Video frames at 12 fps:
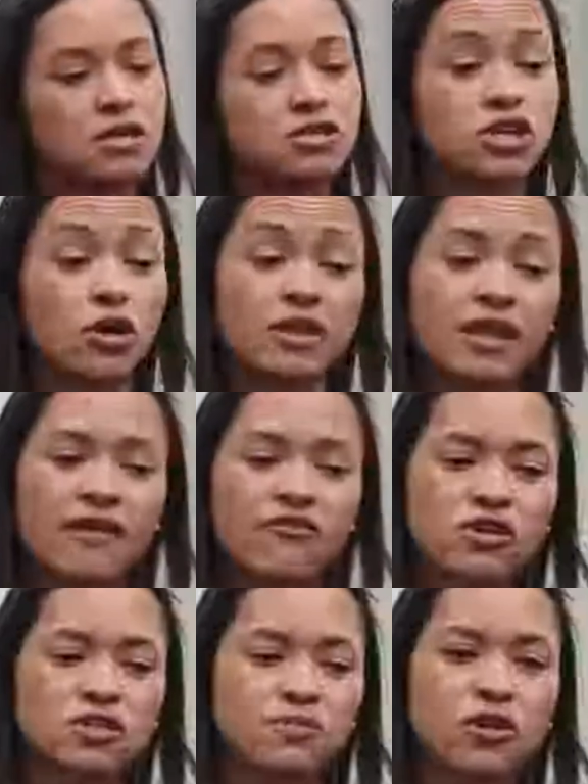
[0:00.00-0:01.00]
So the life
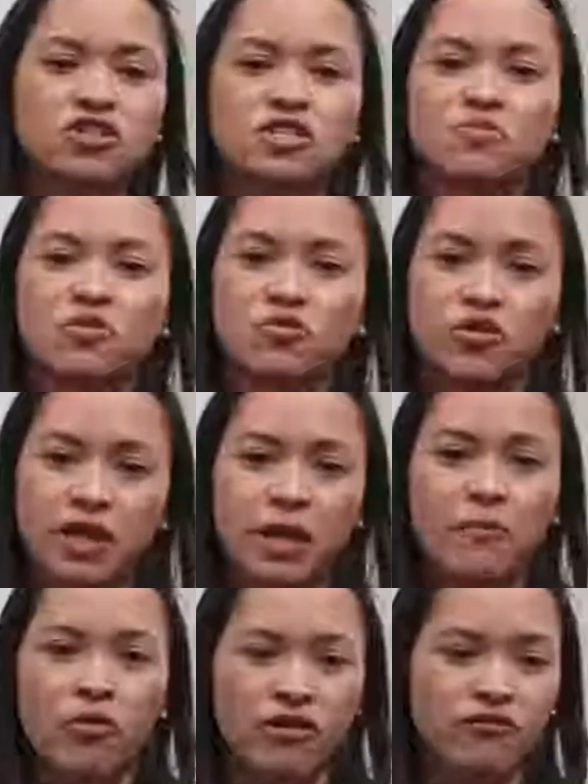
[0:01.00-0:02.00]
course approach has been really
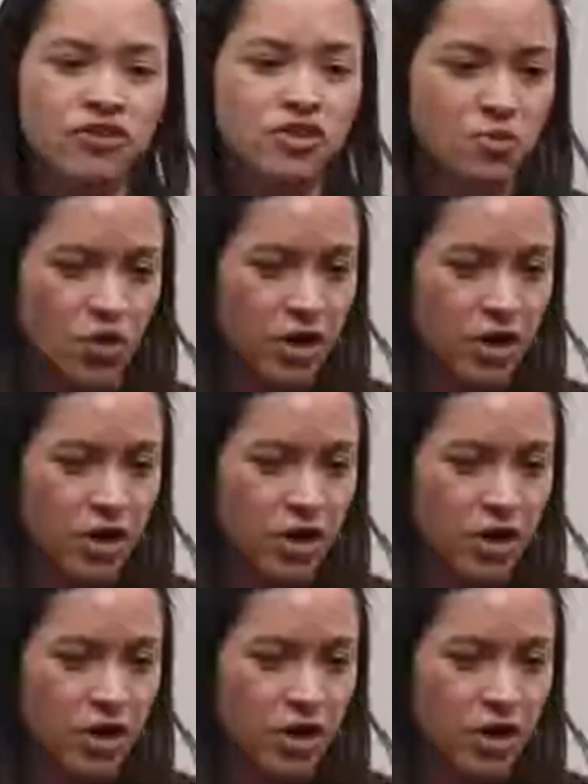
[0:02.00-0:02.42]
important for this